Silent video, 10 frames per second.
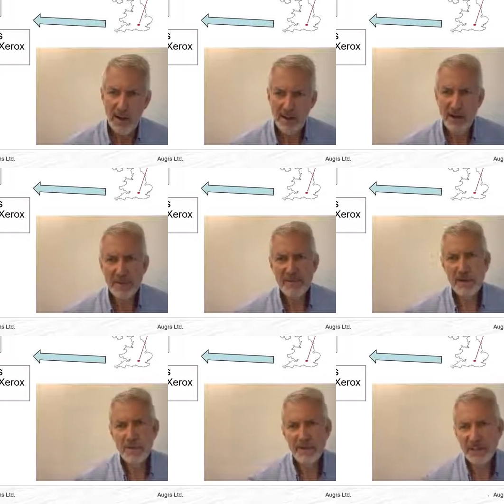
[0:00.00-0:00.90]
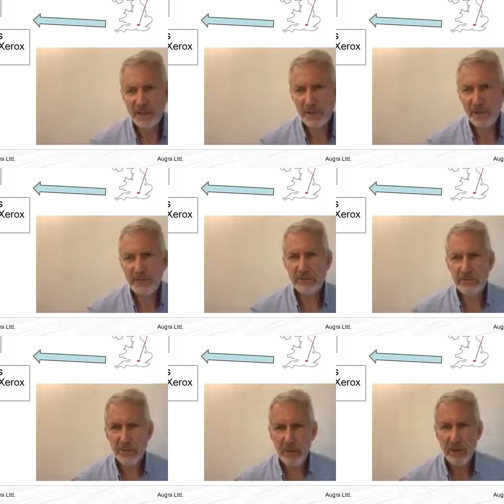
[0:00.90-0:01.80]
The Ibis company is
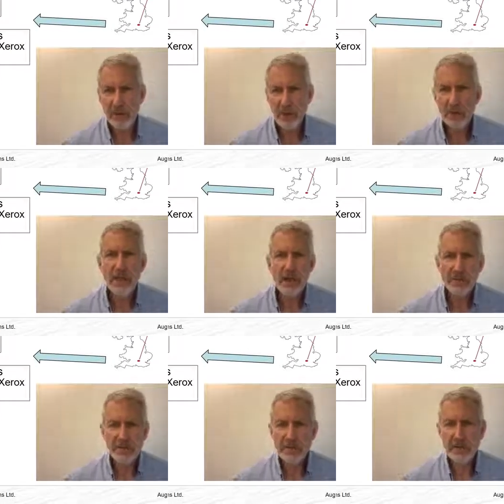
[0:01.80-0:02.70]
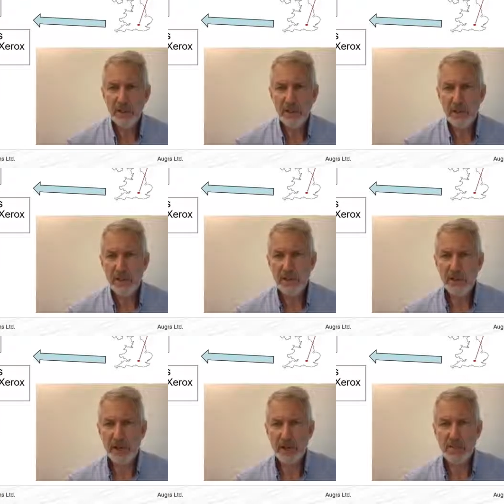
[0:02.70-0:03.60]
based near London in the
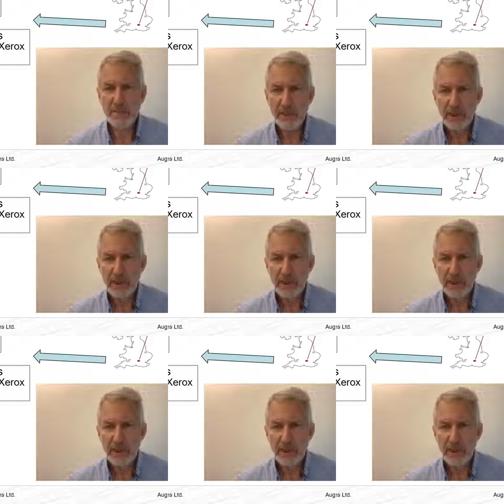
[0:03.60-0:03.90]
UK,